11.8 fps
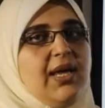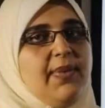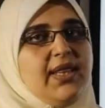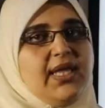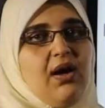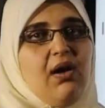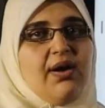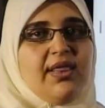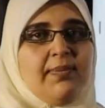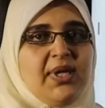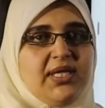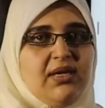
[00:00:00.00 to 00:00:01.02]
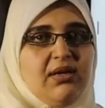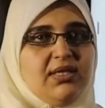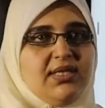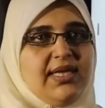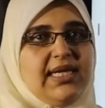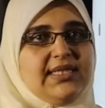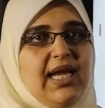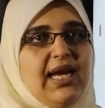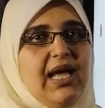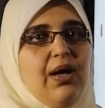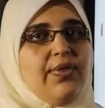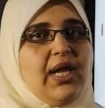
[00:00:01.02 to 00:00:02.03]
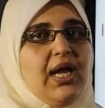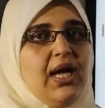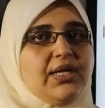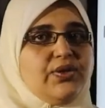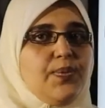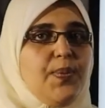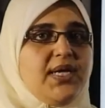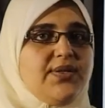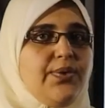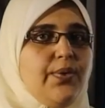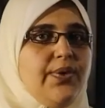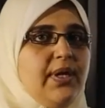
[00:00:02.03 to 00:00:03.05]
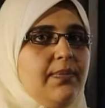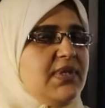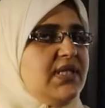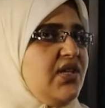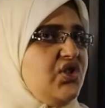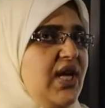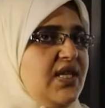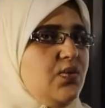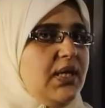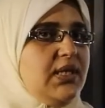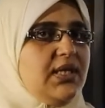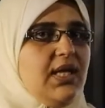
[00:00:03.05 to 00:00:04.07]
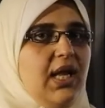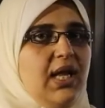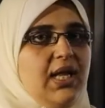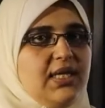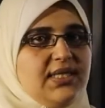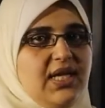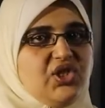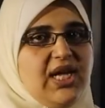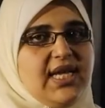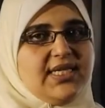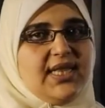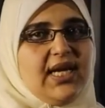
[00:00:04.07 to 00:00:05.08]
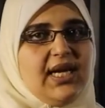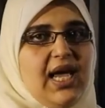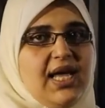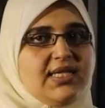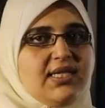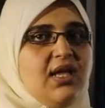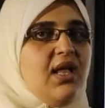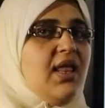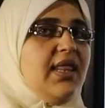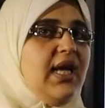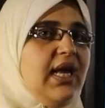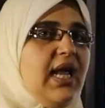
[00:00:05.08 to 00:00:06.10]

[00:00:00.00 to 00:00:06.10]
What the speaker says: But they are the materials that allow the light to pass through them, such as what? Such as the glass. The